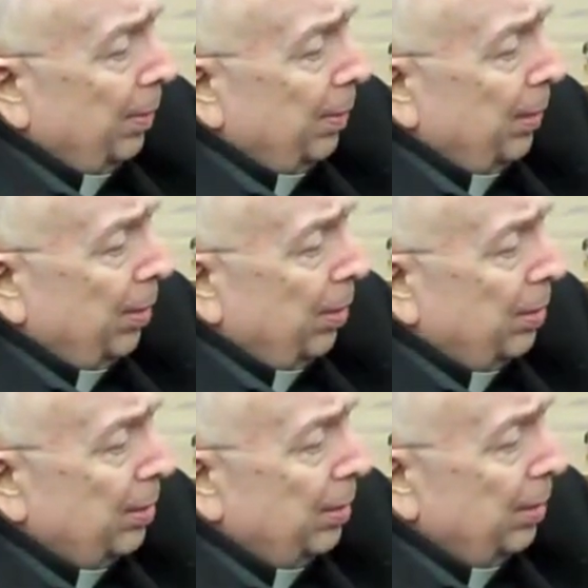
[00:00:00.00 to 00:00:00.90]

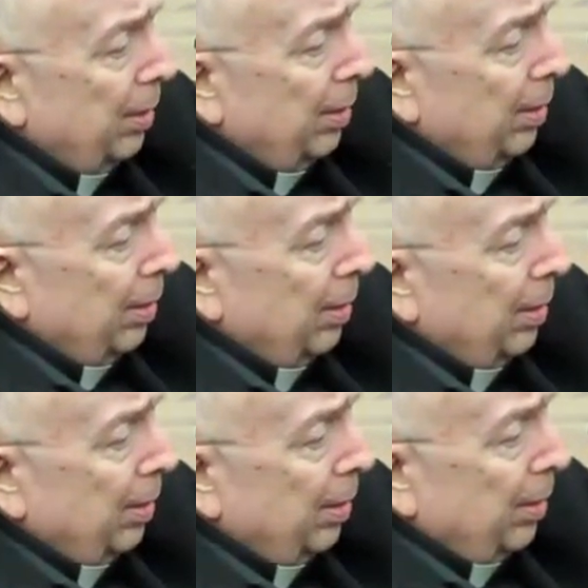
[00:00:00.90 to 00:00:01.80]
Because
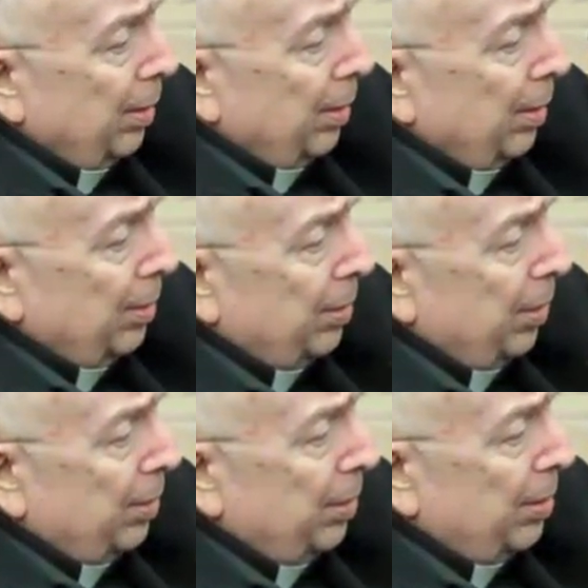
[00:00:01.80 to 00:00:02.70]
the
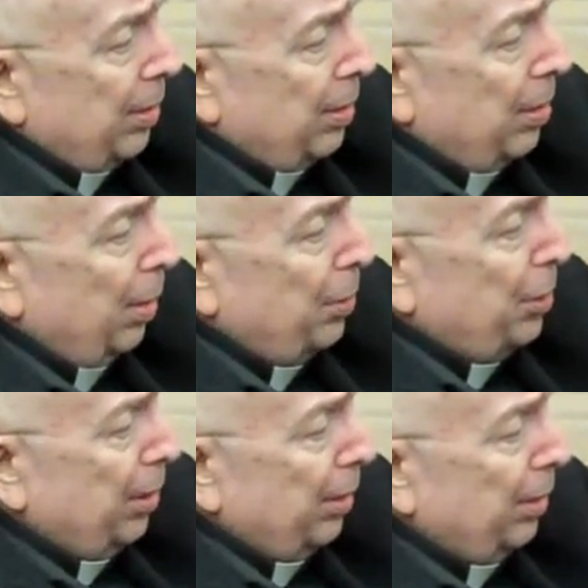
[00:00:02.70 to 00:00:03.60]
church is the
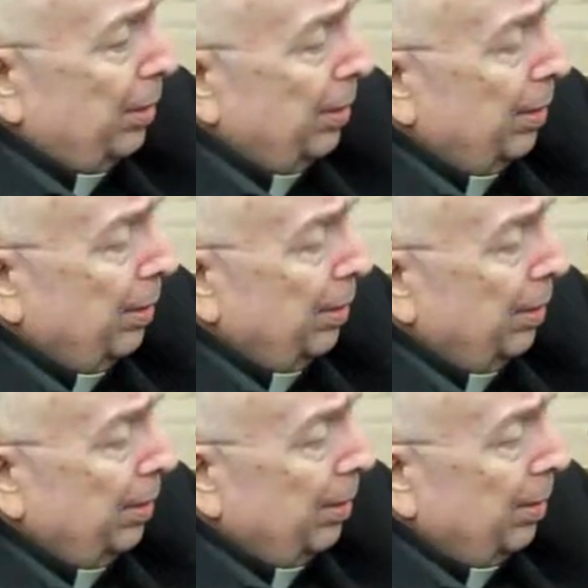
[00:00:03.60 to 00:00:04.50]
subject
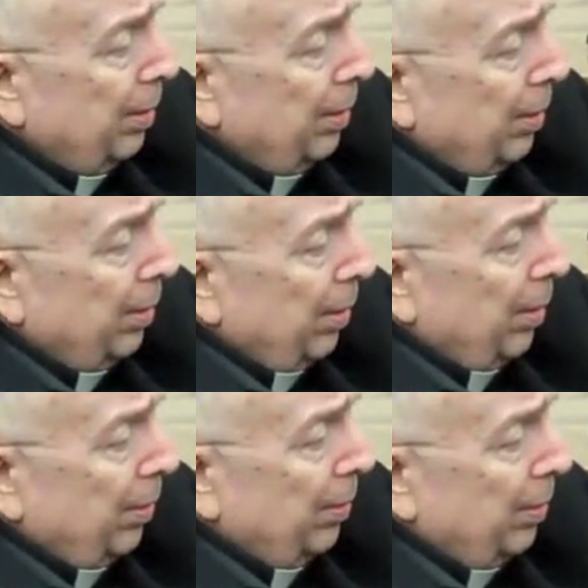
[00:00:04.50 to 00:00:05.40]

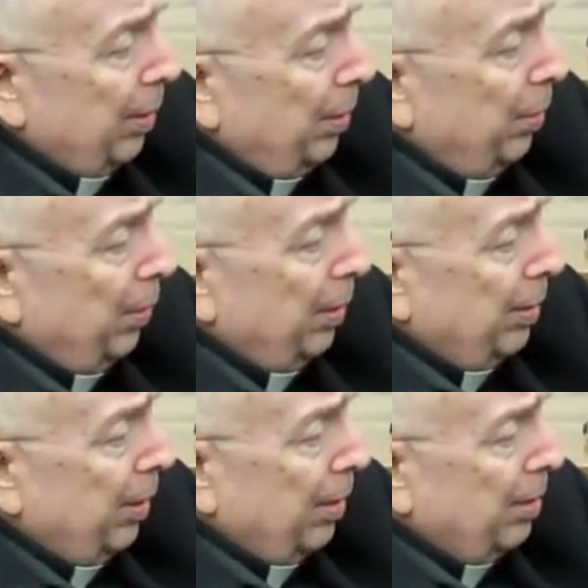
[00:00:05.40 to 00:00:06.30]
of the new
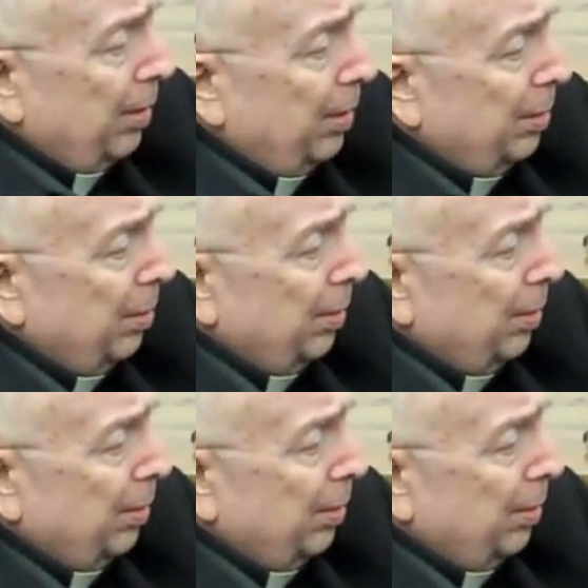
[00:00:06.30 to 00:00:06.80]
evangelization.